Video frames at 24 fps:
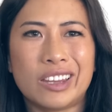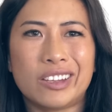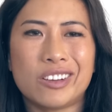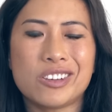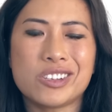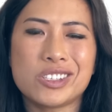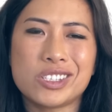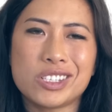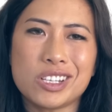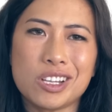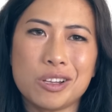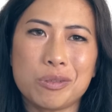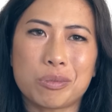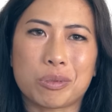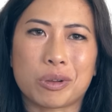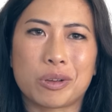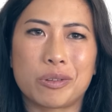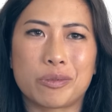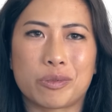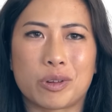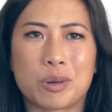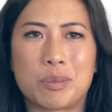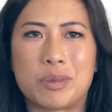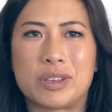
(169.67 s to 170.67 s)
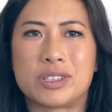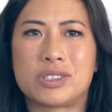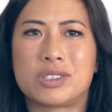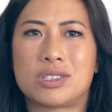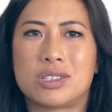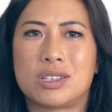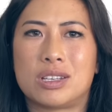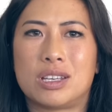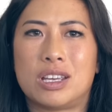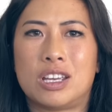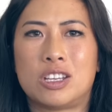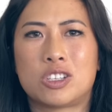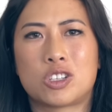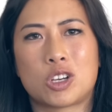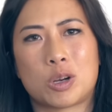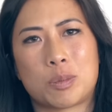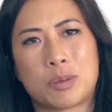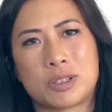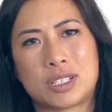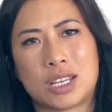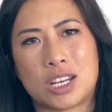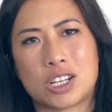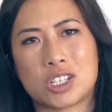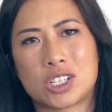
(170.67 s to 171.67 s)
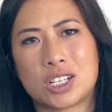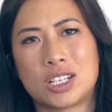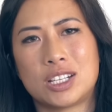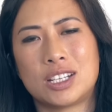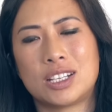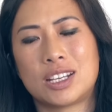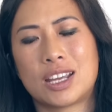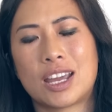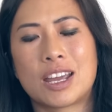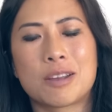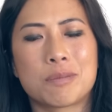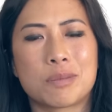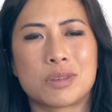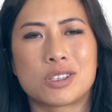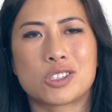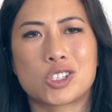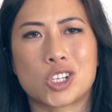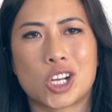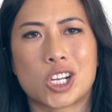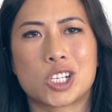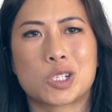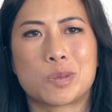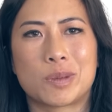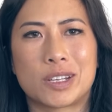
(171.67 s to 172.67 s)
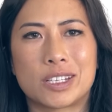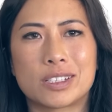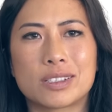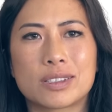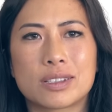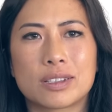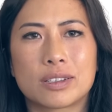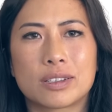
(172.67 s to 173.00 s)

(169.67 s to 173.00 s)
there's still room for misinterpretation and misjudgment.